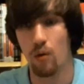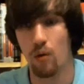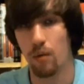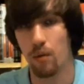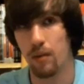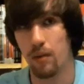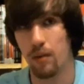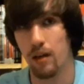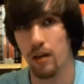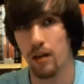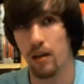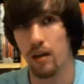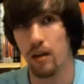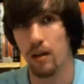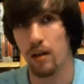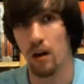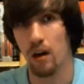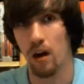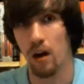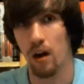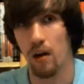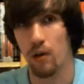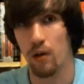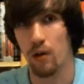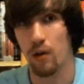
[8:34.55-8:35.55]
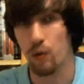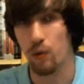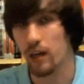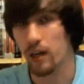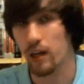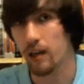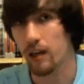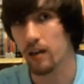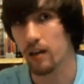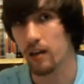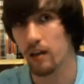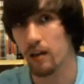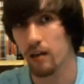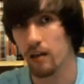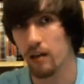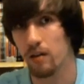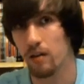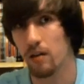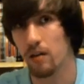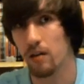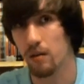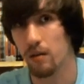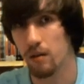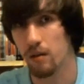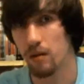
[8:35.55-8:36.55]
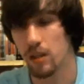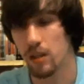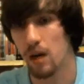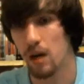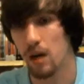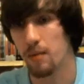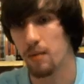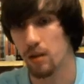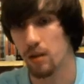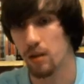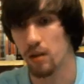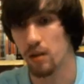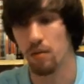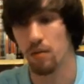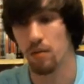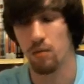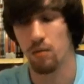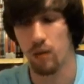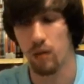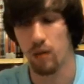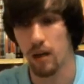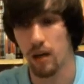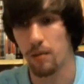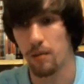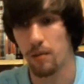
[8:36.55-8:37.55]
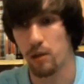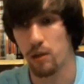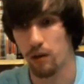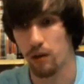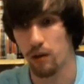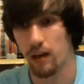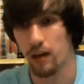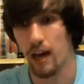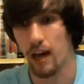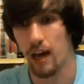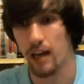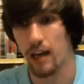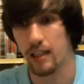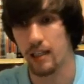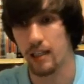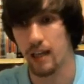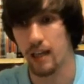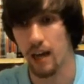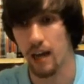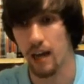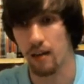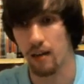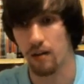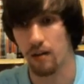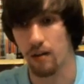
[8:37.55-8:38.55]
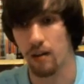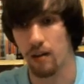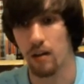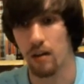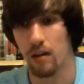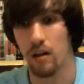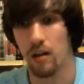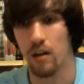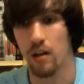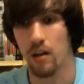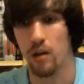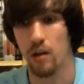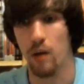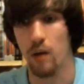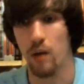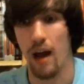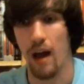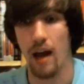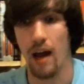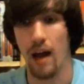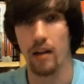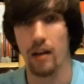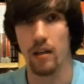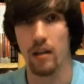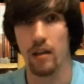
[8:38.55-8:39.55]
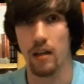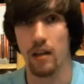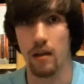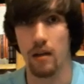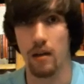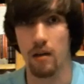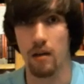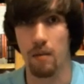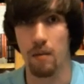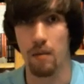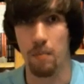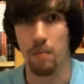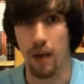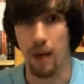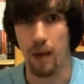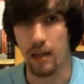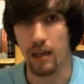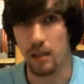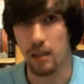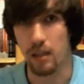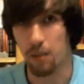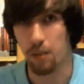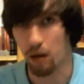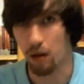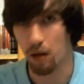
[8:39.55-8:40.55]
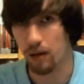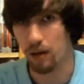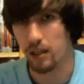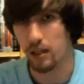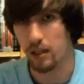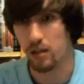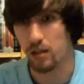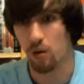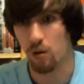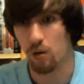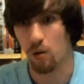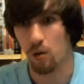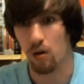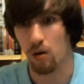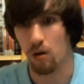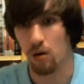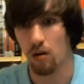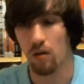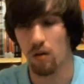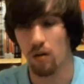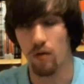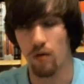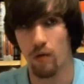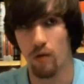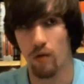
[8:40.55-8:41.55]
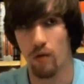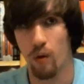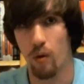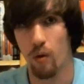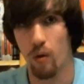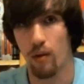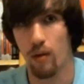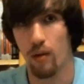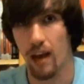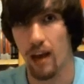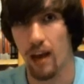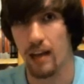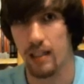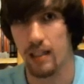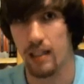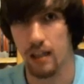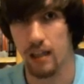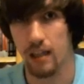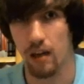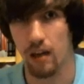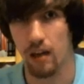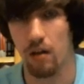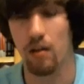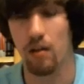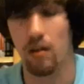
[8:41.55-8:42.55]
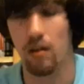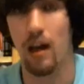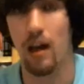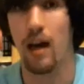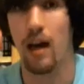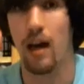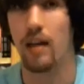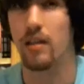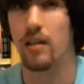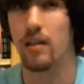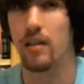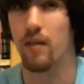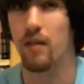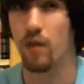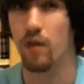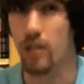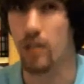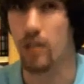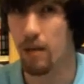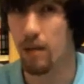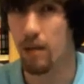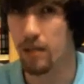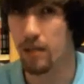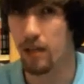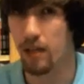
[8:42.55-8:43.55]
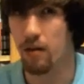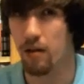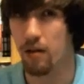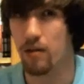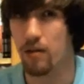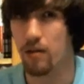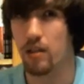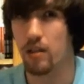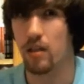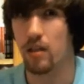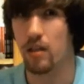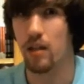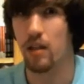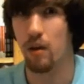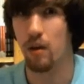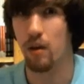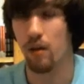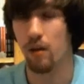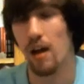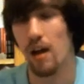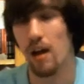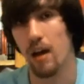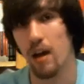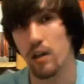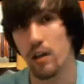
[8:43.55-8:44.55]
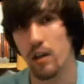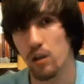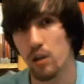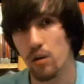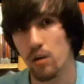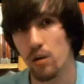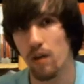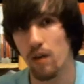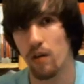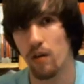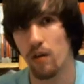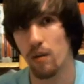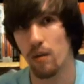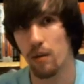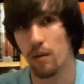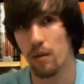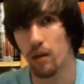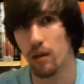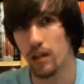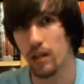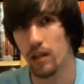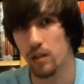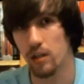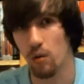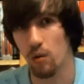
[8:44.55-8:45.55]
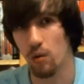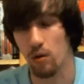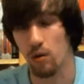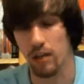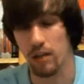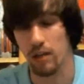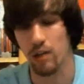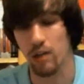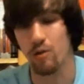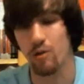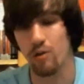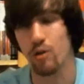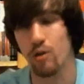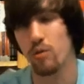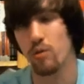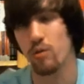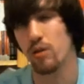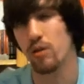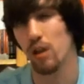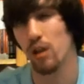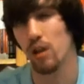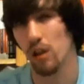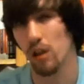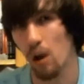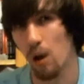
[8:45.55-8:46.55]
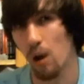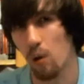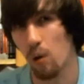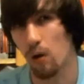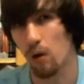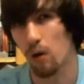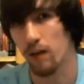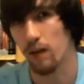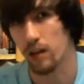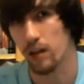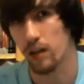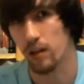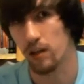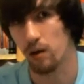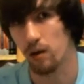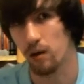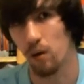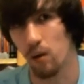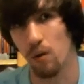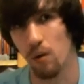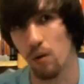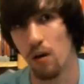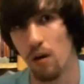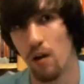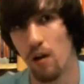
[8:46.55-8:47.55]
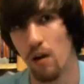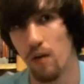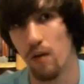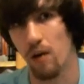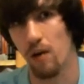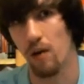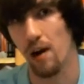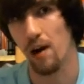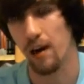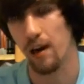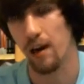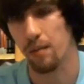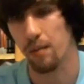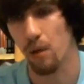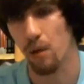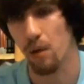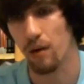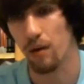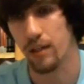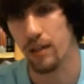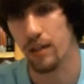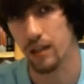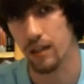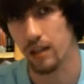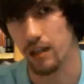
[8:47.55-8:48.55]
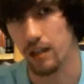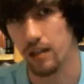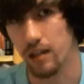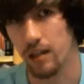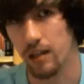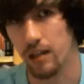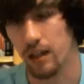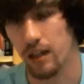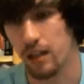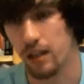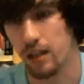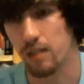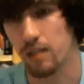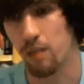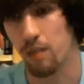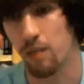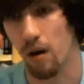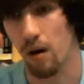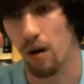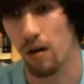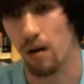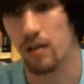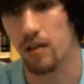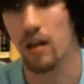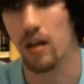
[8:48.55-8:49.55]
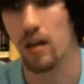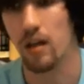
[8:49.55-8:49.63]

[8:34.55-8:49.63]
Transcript: be 3 numbers you're going to add together. You add the base ability score for that skill, and for some skills they rely on 2 different ability scores, and you choose the lower of the 2 for any bonuses in this part.